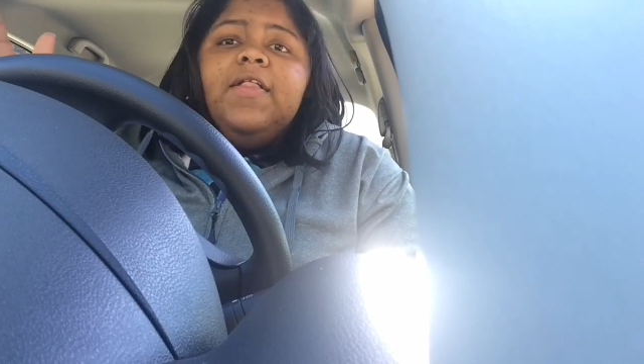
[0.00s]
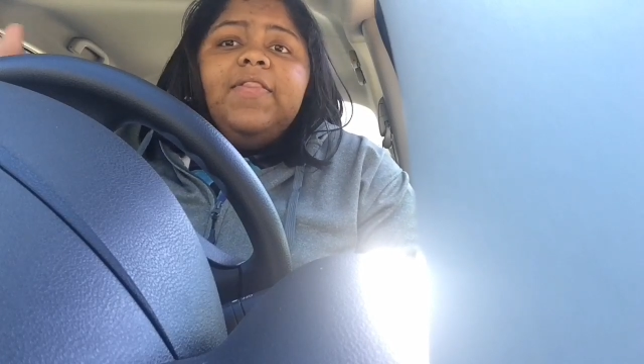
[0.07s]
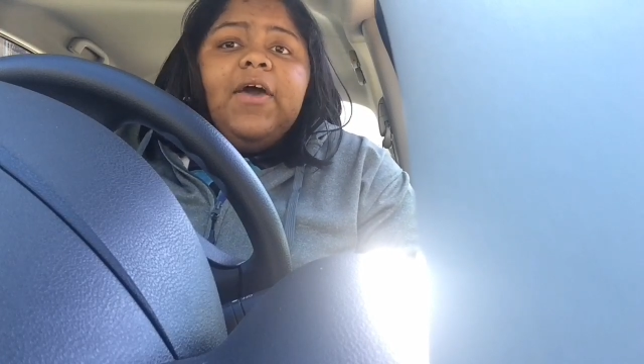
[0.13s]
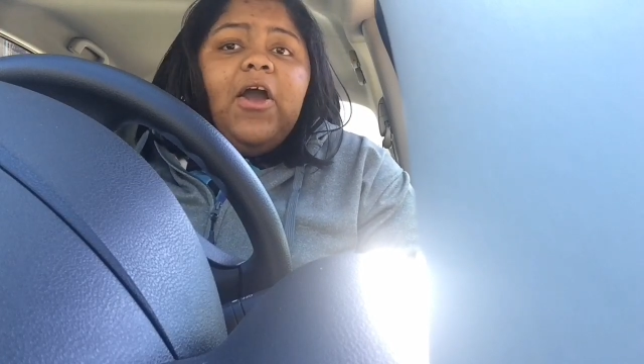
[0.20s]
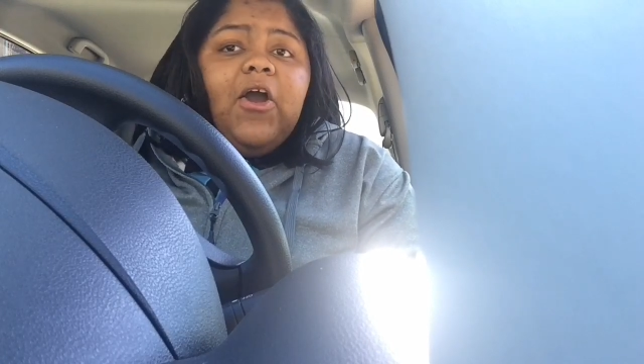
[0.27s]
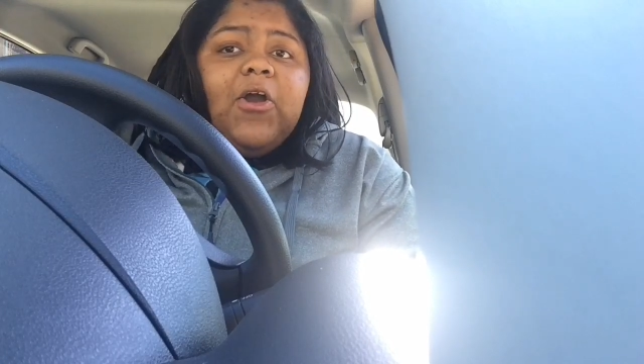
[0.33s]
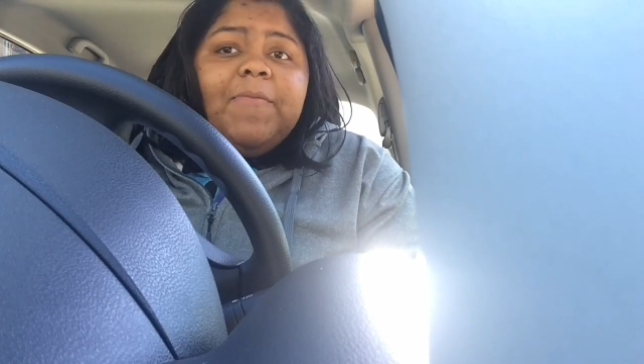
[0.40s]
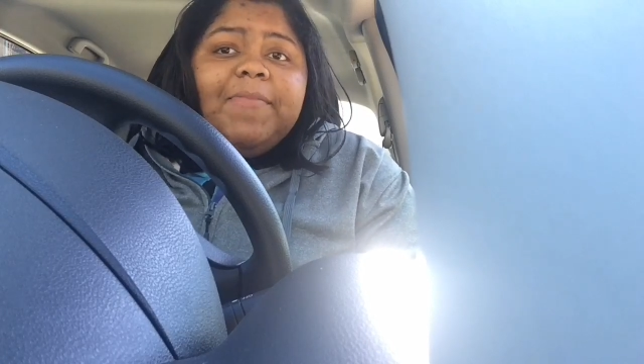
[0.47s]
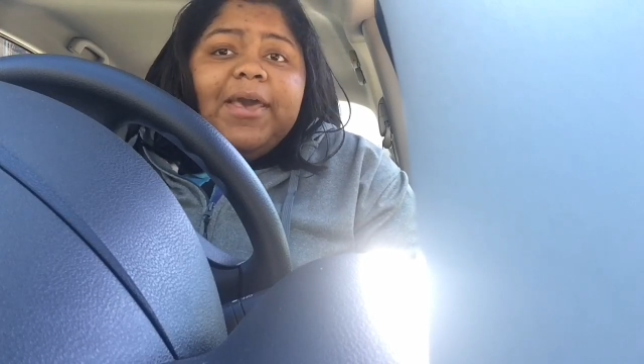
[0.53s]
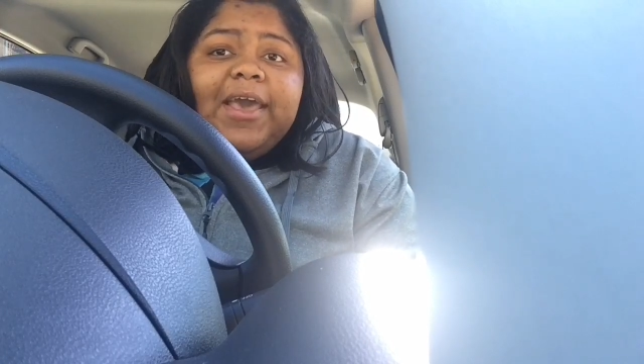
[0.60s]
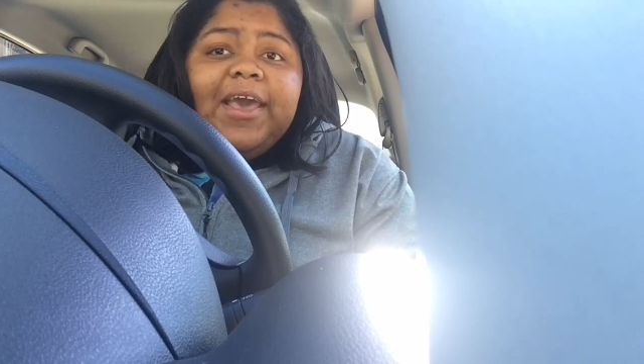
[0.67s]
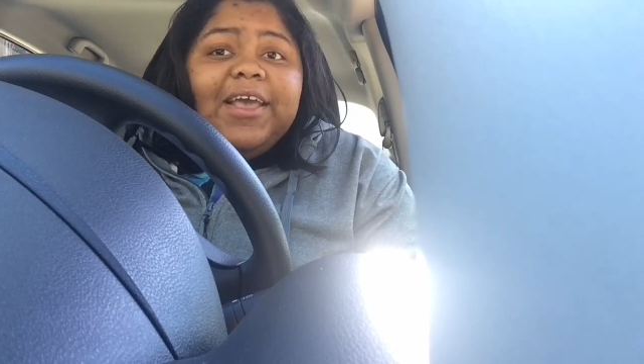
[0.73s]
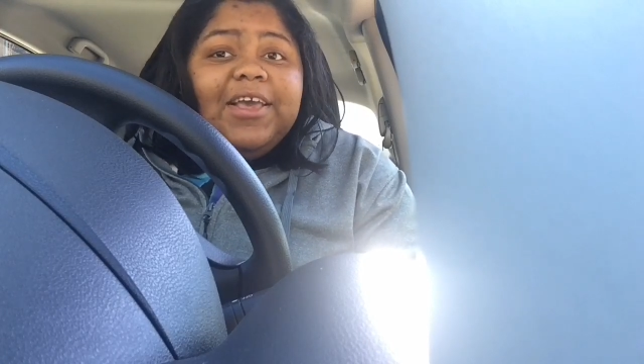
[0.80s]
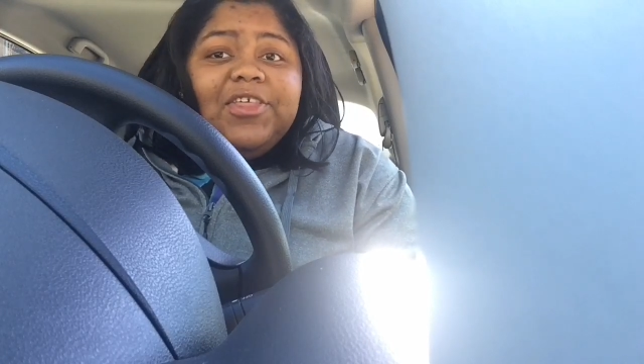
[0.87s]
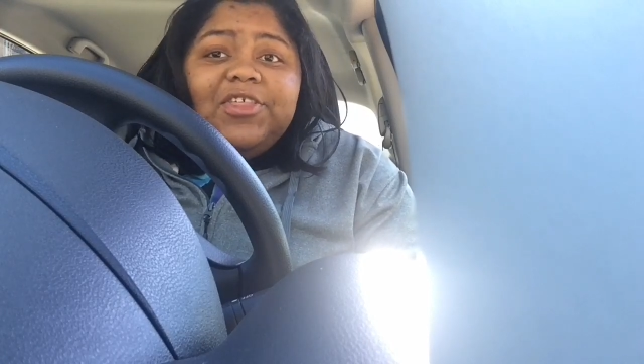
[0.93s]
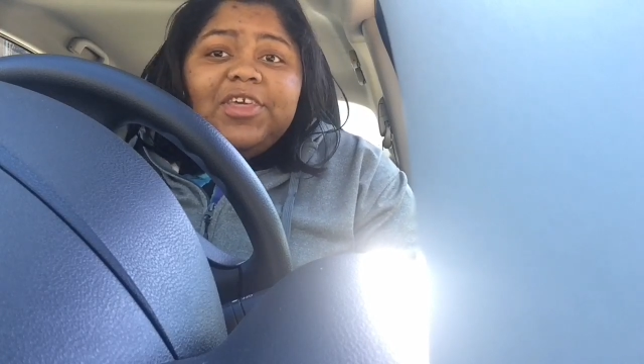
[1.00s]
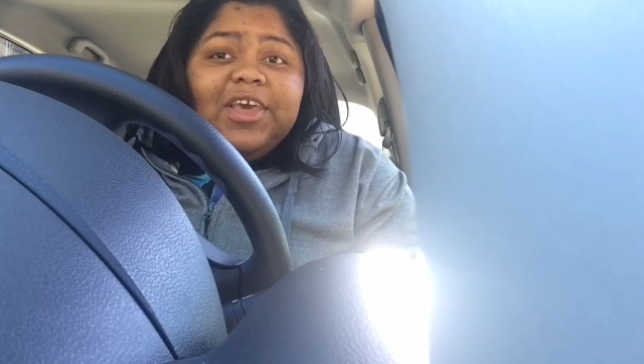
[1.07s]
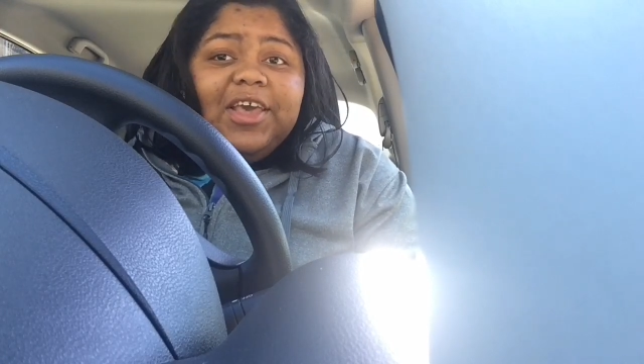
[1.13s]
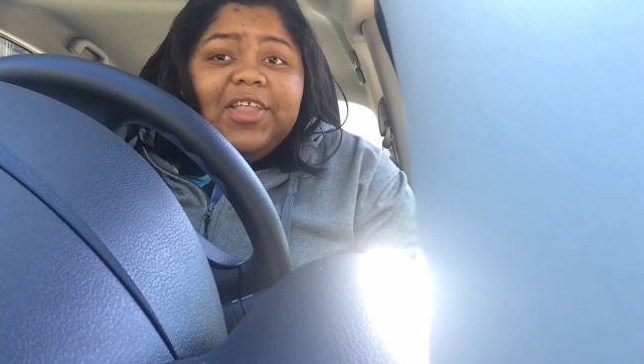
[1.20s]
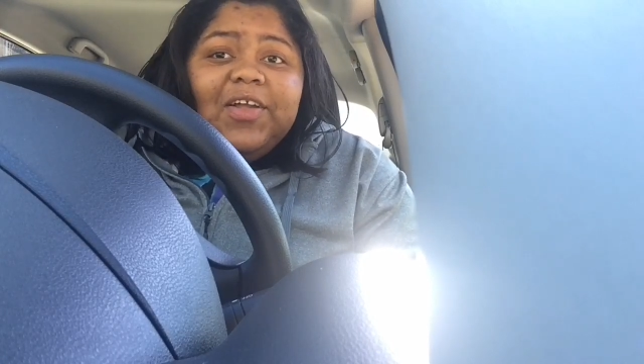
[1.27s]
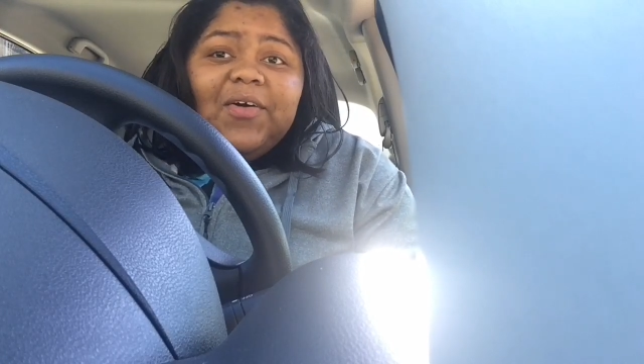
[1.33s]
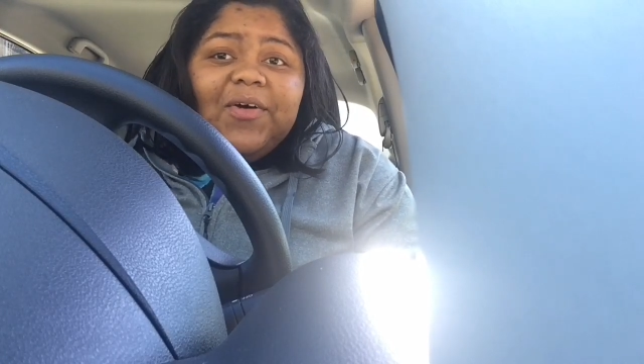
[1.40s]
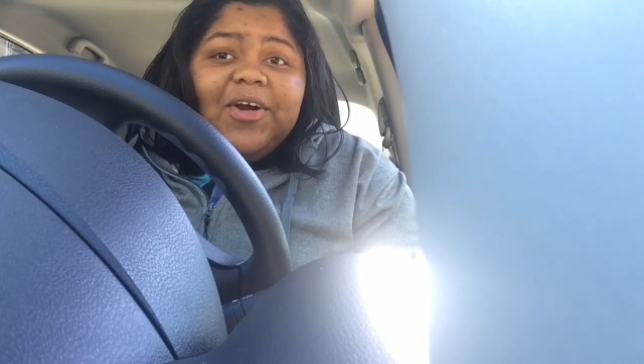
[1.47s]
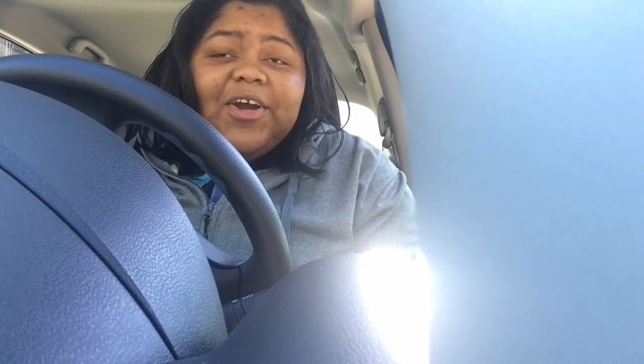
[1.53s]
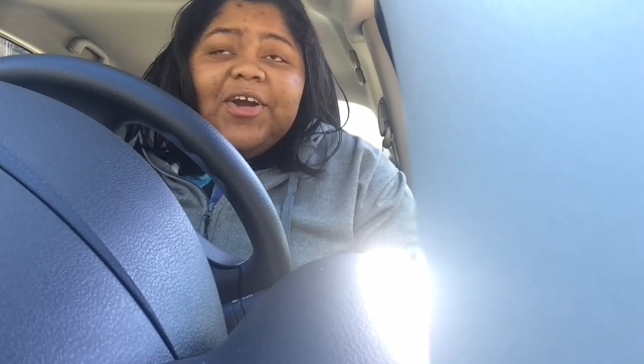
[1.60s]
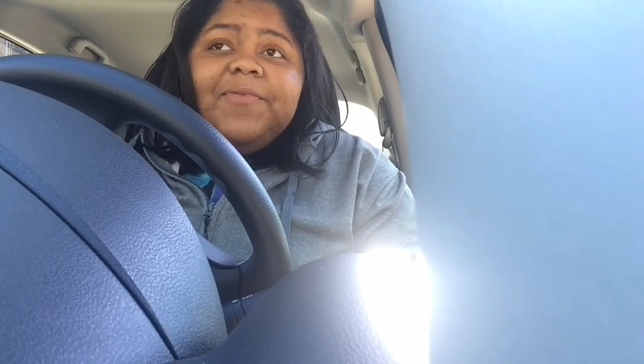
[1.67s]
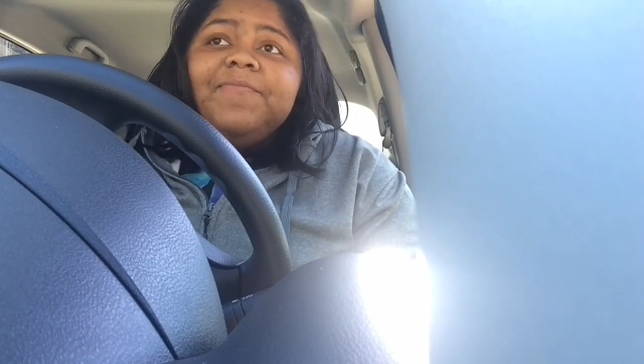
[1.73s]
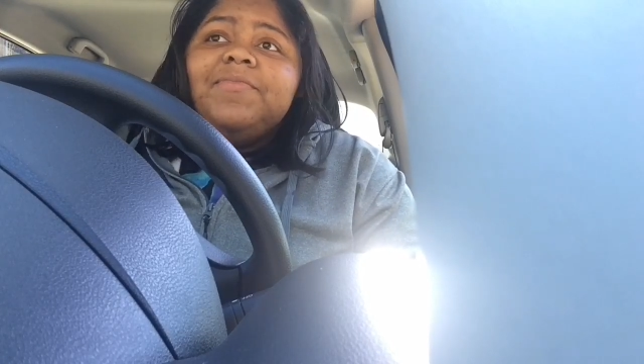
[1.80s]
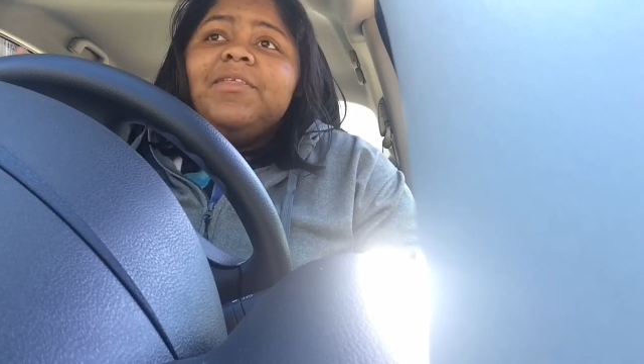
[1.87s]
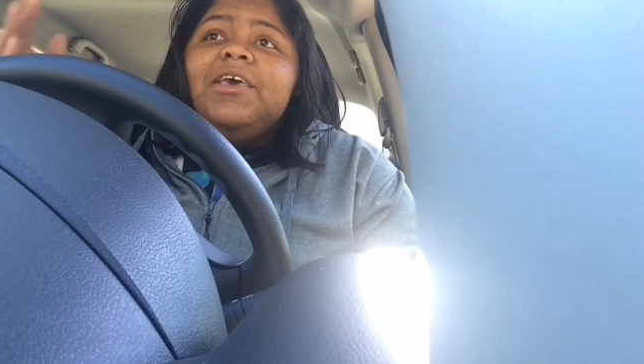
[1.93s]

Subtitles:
that her man is cheating on her.